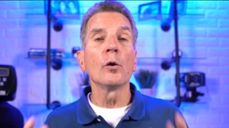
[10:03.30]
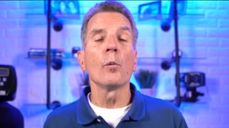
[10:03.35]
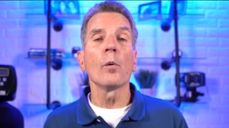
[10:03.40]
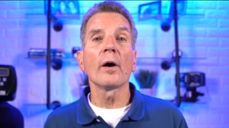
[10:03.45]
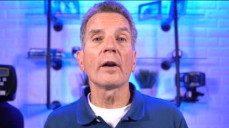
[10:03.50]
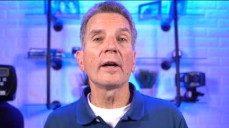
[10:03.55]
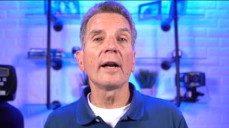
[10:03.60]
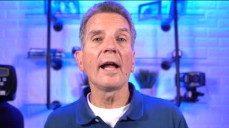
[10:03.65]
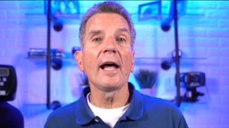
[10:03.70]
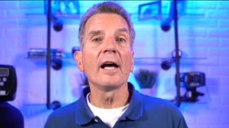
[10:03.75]
don't
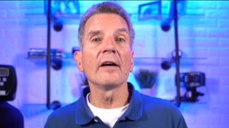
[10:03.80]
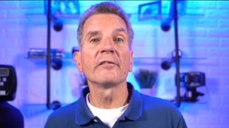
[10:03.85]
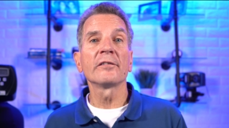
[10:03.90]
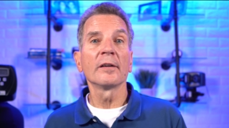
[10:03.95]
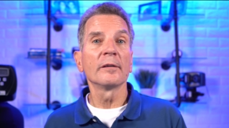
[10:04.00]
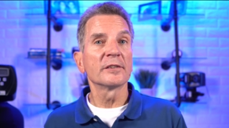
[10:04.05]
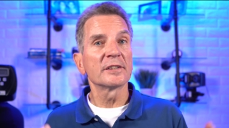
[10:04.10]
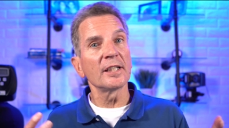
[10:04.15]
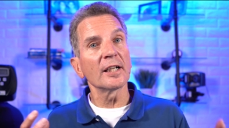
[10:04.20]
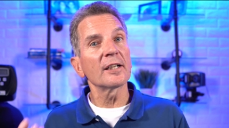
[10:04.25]
want to have
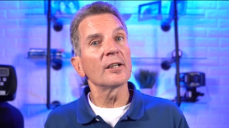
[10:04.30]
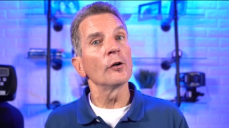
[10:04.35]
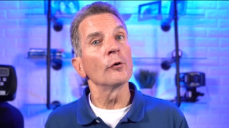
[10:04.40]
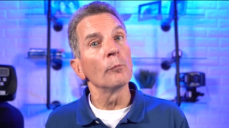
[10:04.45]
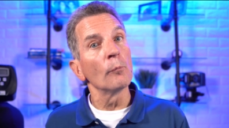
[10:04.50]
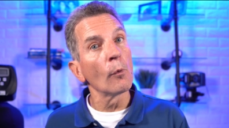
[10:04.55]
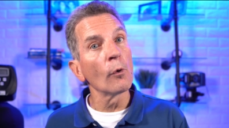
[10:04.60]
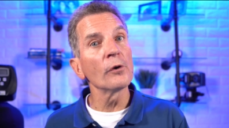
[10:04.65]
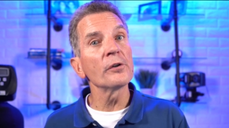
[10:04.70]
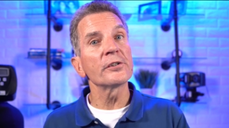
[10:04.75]
suck
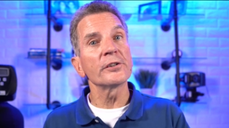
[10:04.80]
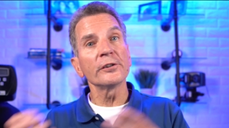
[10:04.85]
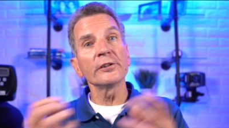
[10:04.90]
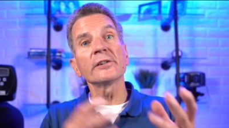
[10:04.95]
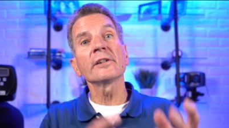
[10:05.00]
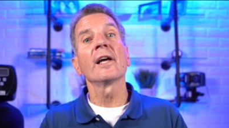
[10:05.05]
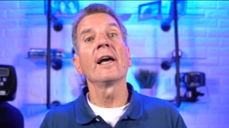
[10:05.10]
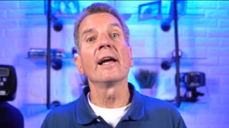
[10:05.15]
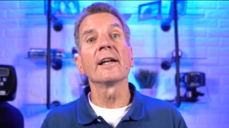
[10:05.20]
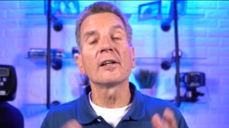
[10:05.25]
out more
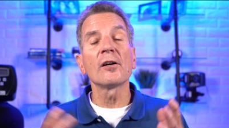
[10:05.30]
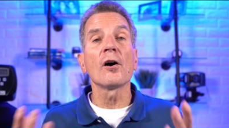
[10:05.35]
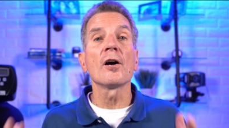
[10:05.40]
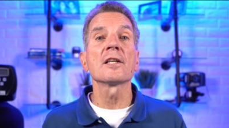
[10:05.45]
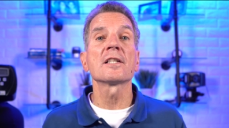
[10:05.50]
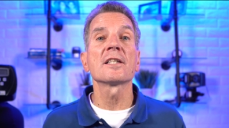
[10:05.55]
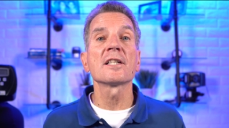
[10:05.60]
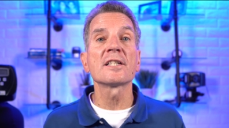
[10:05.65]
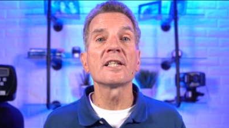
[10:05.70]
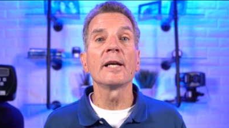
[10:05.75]
dirt and
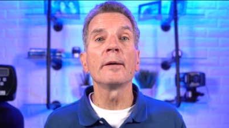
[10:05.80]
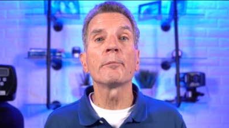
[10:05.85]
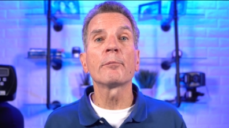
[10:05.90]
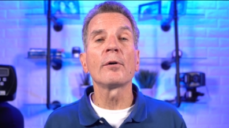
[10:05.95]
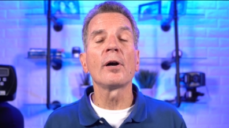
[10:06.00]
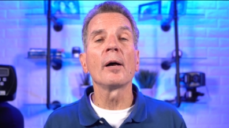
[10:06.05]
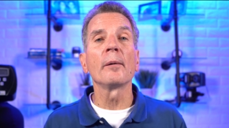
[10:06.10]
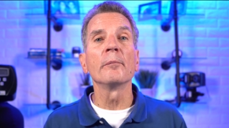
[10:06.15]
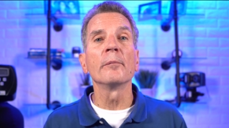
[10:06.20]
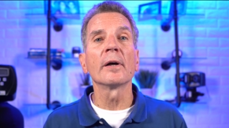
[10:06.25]
cause the same
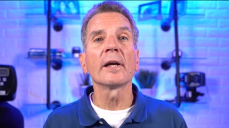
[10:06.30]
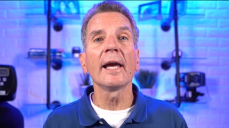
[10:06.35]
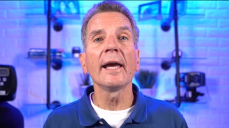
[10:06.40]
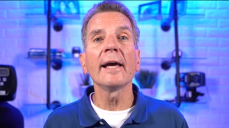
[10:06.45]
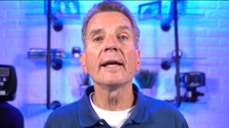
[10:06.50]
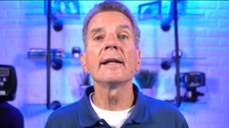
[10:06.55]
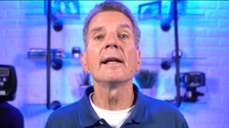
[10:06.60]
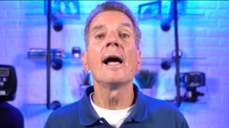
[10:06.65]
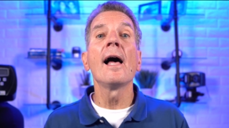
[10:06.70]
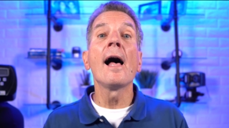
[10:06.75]
problem
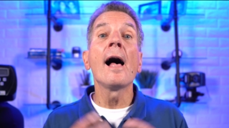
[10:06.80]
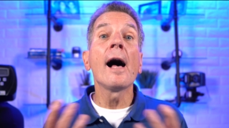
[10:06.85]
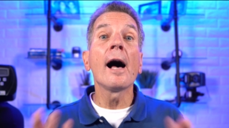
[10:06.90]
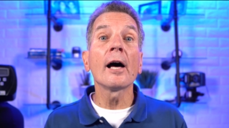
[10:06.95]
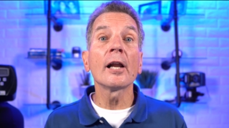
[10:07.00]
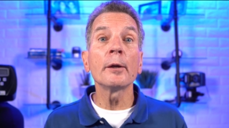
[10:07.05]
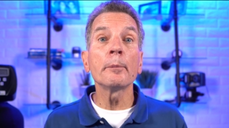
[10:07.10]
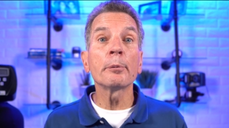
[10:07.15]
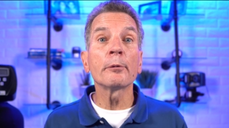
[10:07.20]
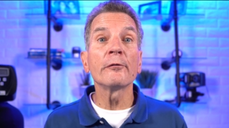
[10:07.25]
again.
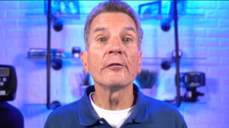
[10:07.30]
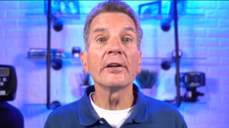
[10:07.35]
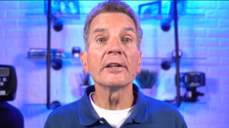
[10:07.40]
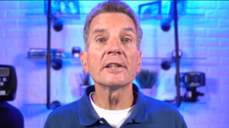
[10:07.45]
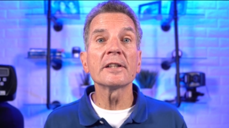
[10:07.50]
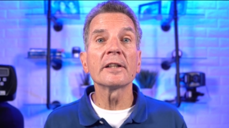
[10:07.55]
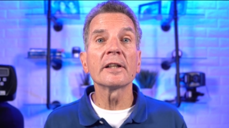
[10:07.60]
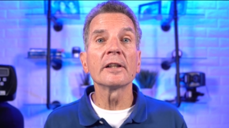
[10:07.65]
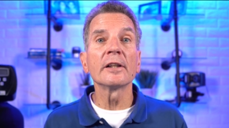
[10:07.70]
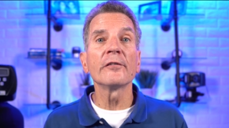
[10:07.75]
How do you
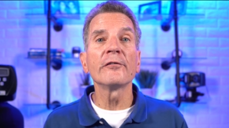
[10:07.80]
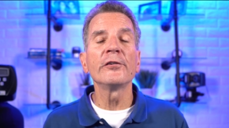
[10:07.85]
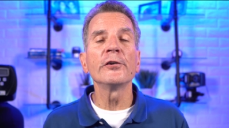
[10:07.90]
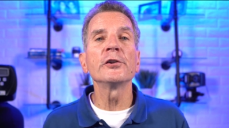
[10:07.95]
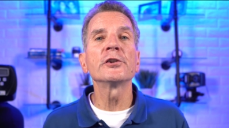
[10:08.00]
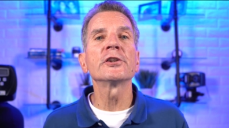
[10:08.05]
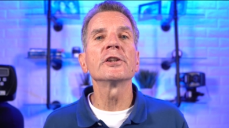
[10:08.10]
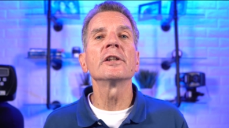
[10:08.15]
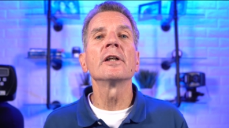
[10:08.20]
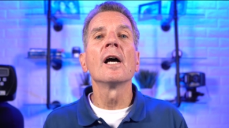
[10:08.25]
prevent it in the
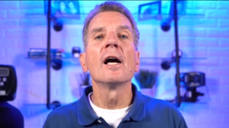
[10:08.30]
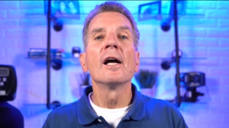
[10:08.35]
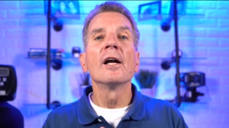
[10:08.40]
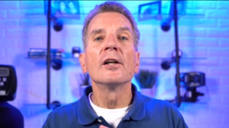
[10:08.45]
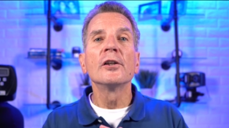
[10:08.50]
future?